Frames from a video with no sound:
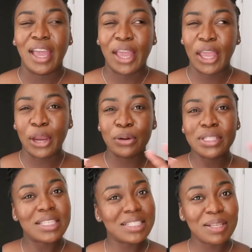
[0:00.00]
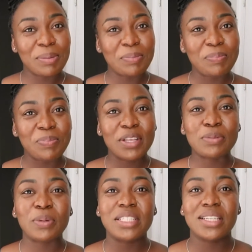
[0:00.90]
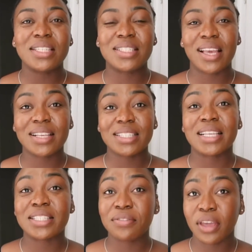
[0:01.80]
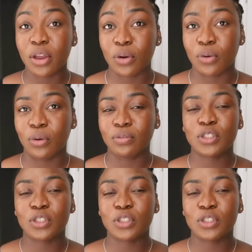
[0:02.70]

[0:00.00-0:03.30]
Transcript: hirsutism, which is excessive hair growth.